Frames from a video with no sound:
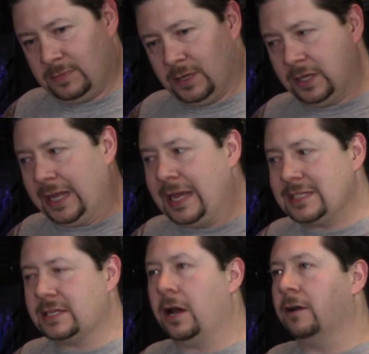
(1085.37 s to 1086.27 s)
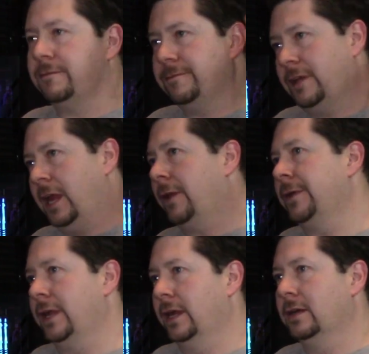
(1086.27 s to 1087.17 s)
glassed off
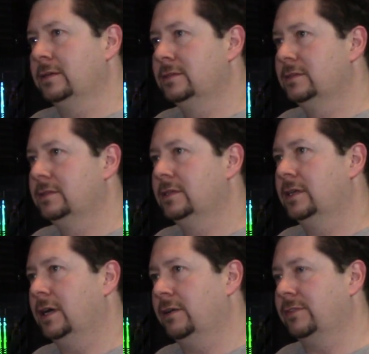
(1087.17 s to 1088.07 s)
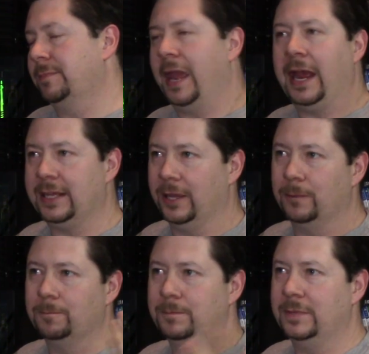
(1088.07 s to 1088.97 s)
area of the
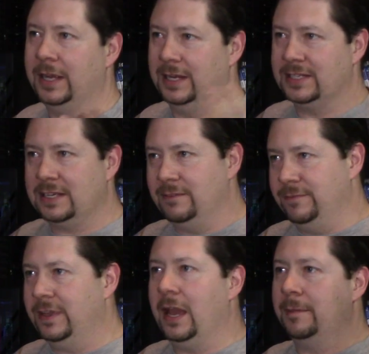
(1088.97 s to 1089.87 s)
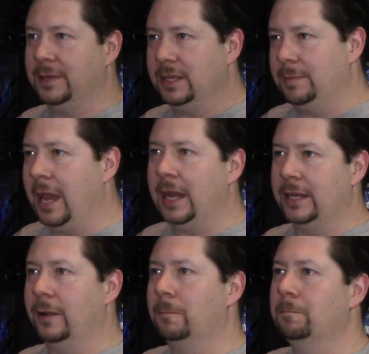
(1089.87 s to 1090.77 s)
patio, and it said VIP
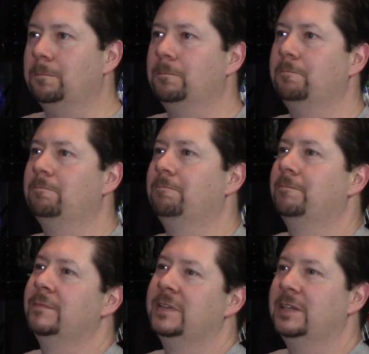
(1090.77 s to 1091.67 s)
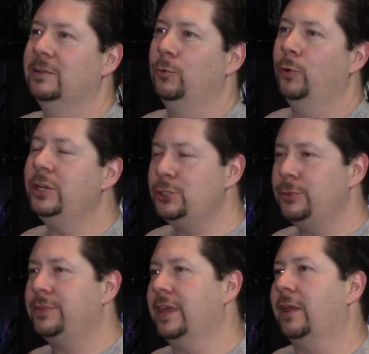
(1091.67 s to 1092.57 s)
patio. What did
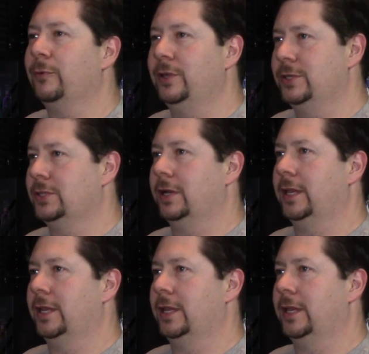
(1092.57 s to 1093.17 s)
you think when you saw